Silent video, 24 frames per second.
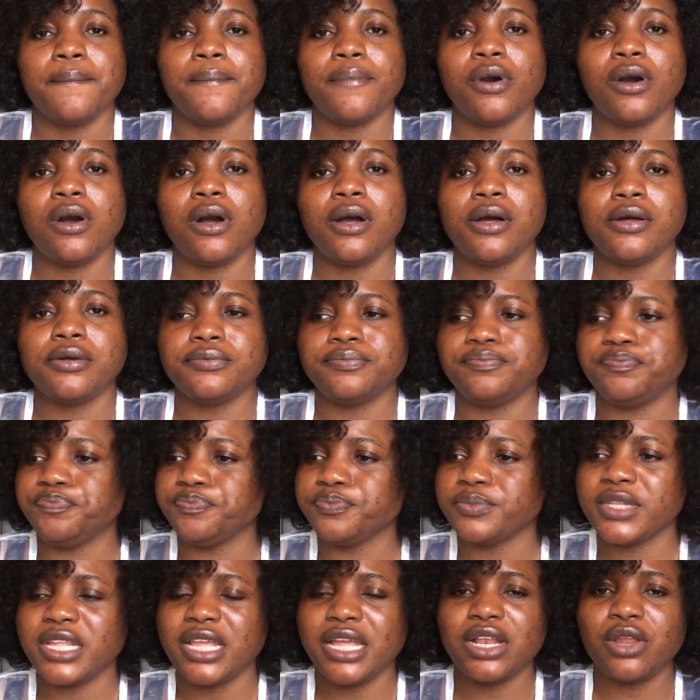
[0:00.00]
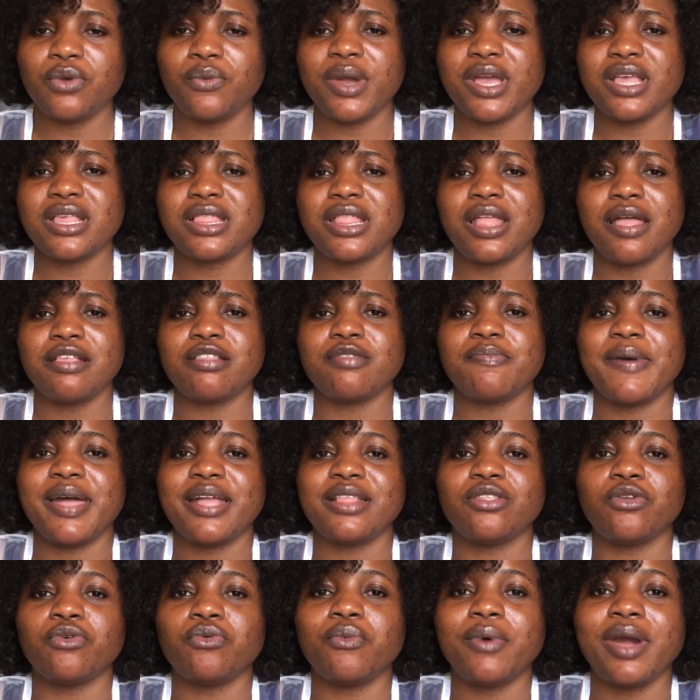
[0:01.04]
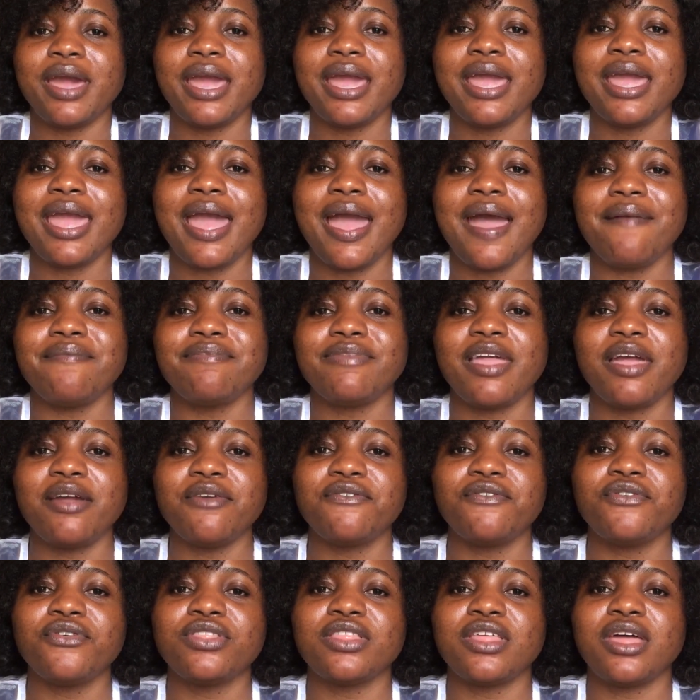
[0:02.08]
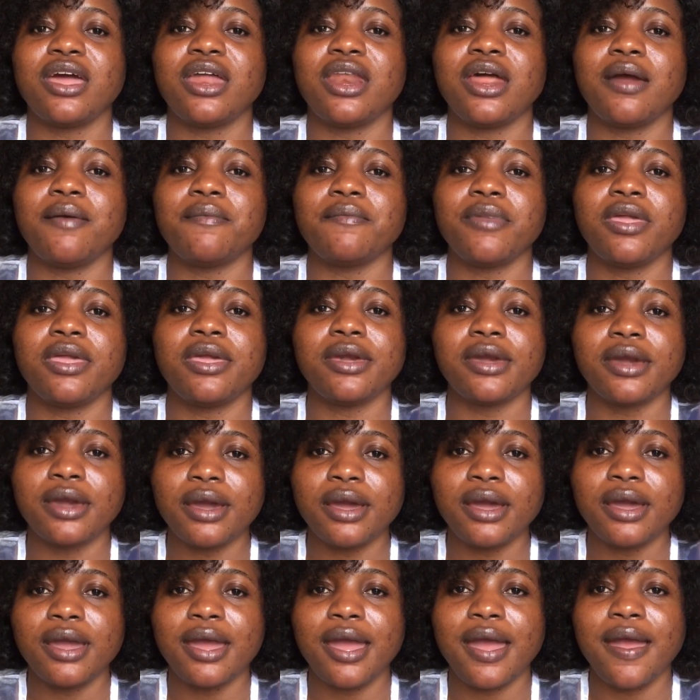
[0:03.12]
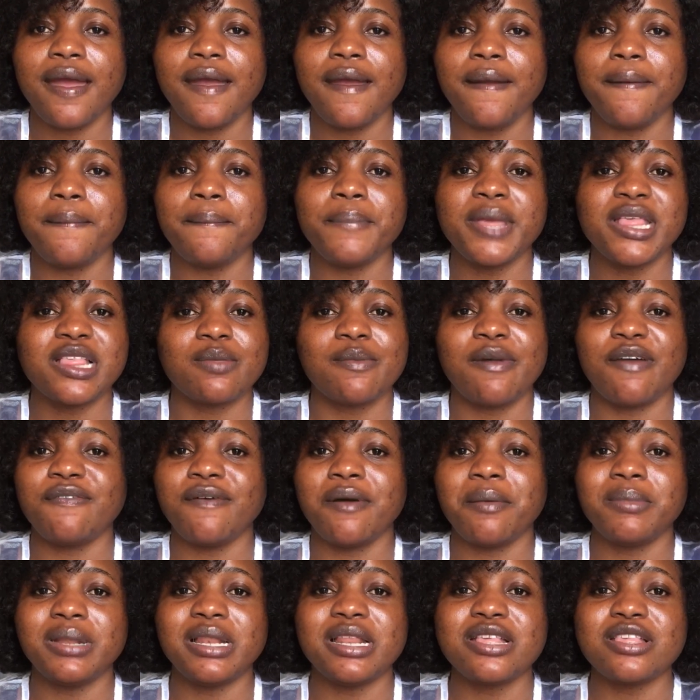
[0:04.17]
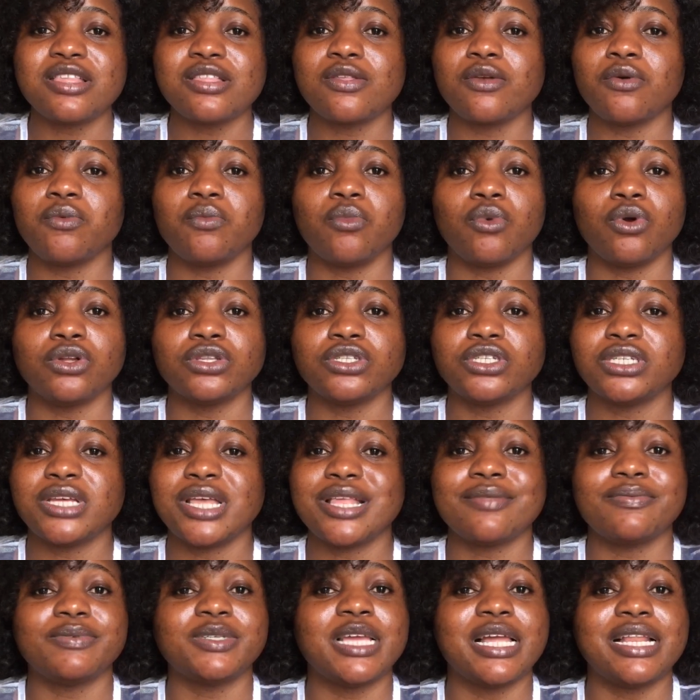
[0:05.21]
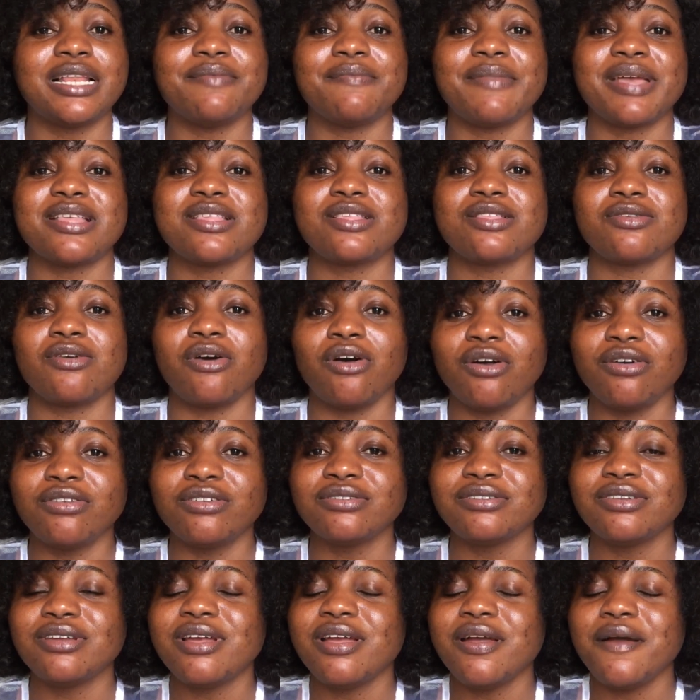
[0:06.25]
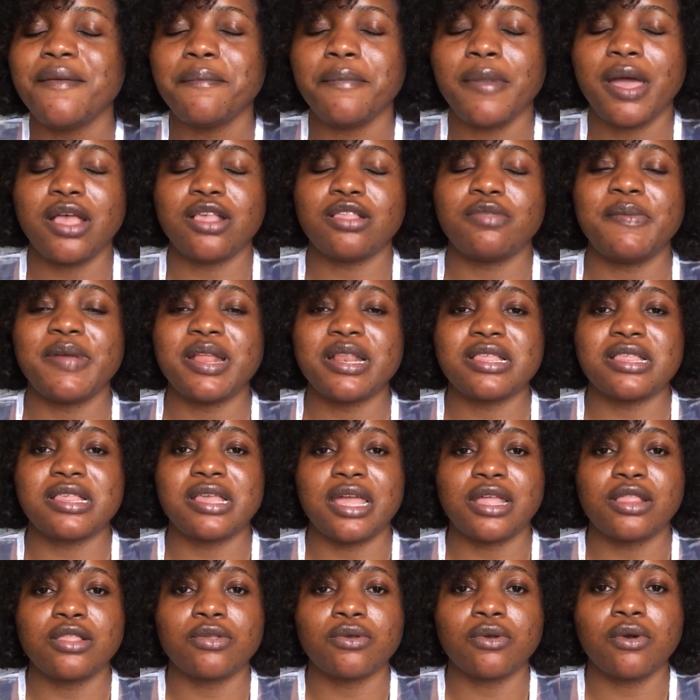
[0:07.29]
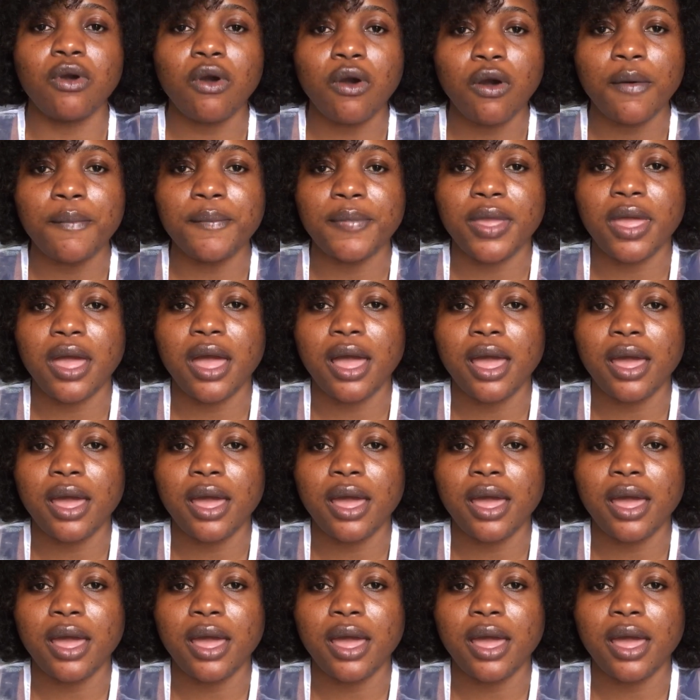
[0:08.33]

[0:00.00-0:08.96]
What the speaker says: But anyways, that's by the way. I'm thankful that I'm here. I miss my family so much, especially my son. My husband is here to call me.